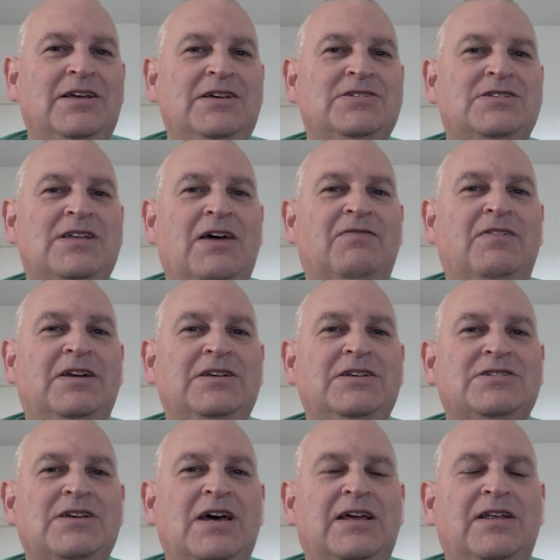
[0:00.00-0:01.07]
There's definitely a
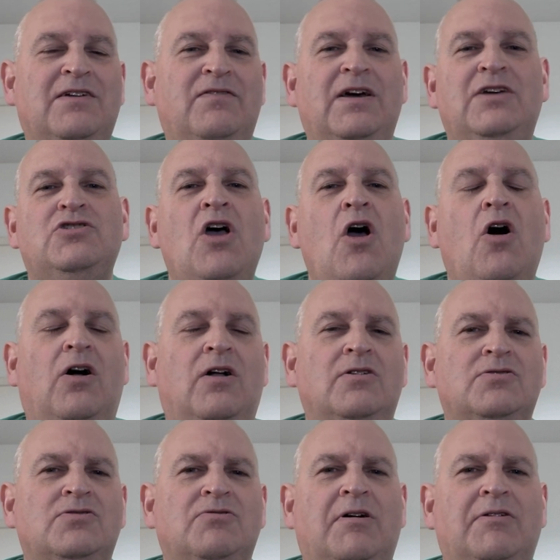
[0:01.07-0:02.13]
sign of age.
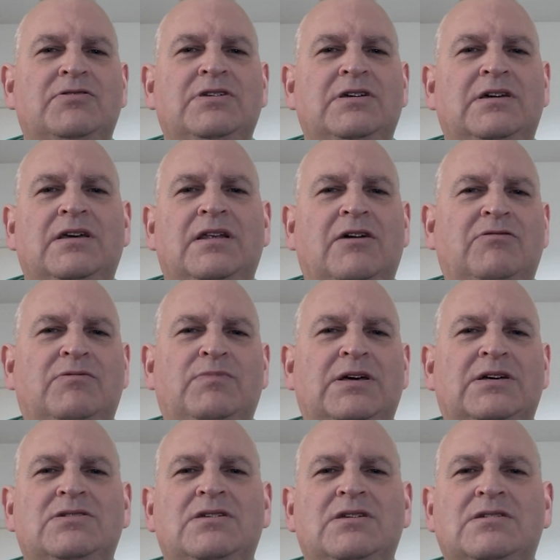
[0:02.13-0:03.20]
Also, I was thinking I would
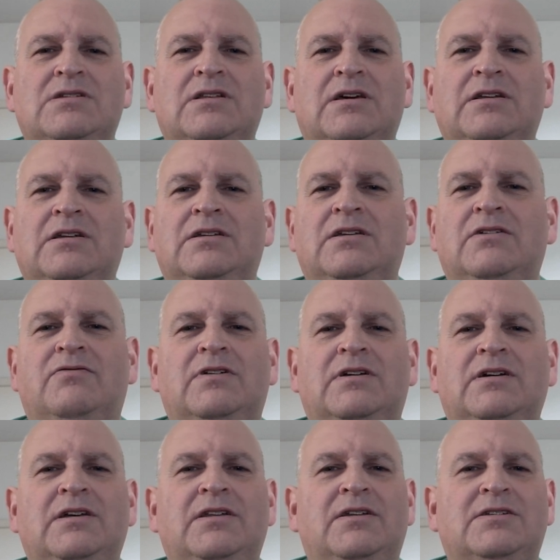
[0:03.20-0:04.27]
mix this slightly
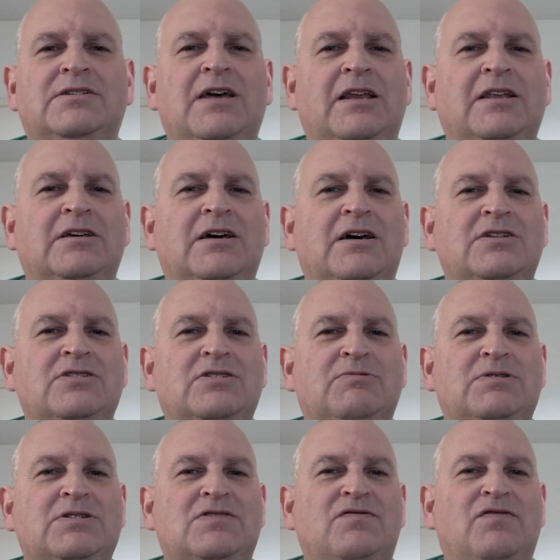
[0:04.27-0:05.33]
differently. The Telecaster
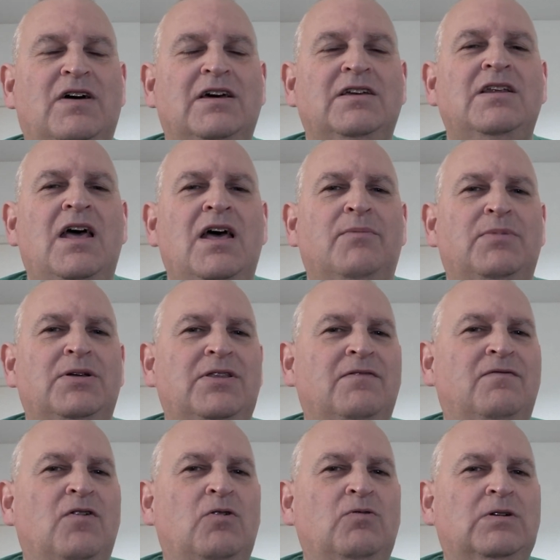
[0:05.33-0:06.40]
was fine, but the
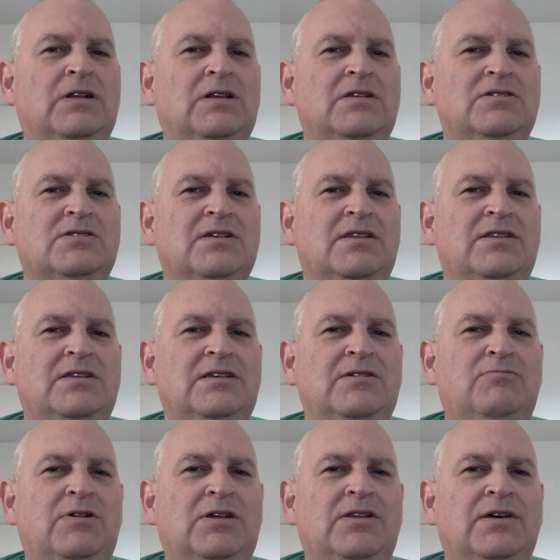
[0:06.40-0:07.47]
vocals and the
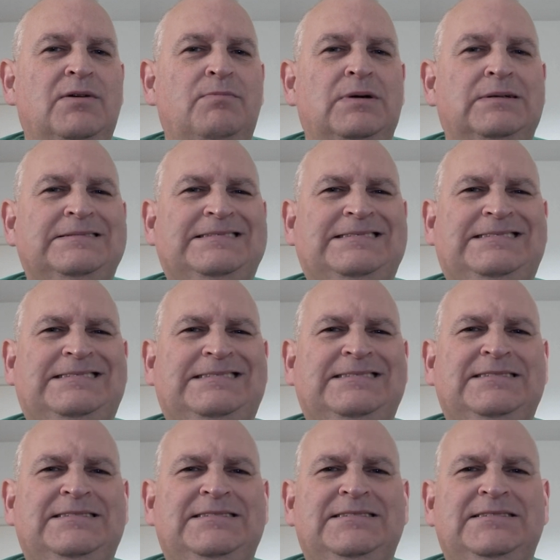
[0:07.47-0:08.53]
rhythm,
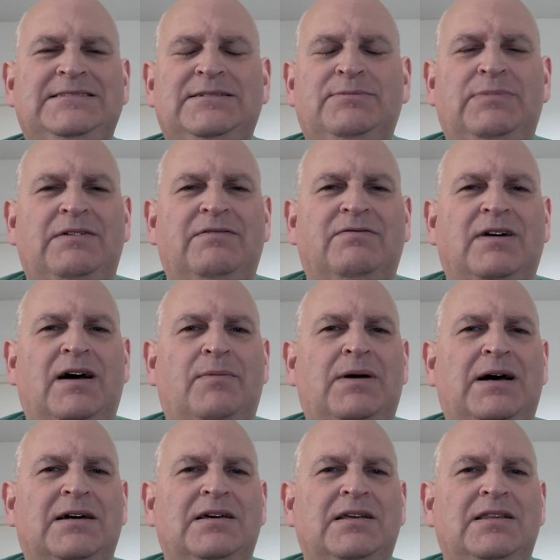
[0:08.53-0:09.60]
a bit far
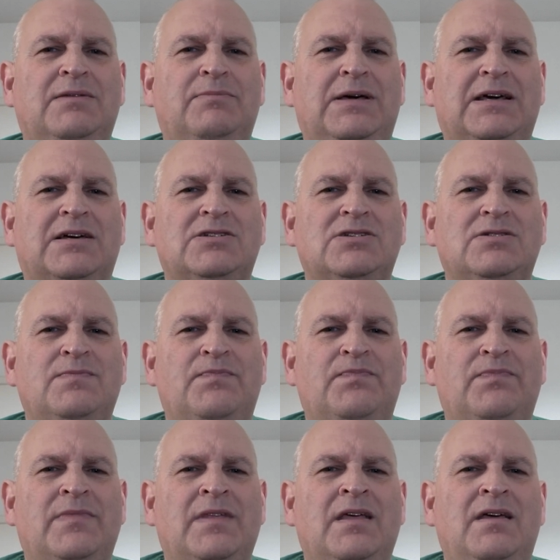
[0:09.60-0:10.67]
back in the mix.
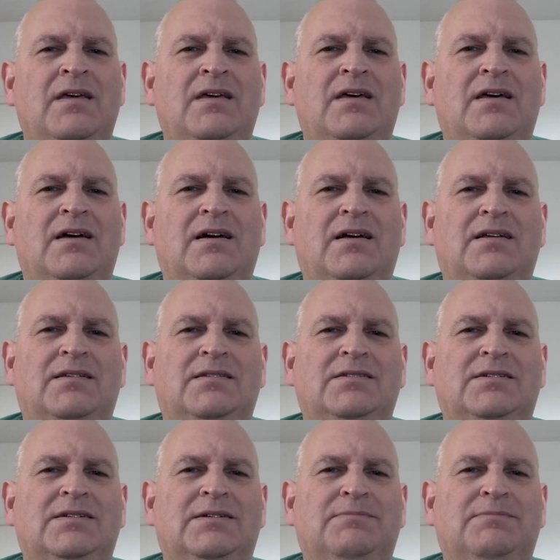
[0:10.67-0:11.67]
And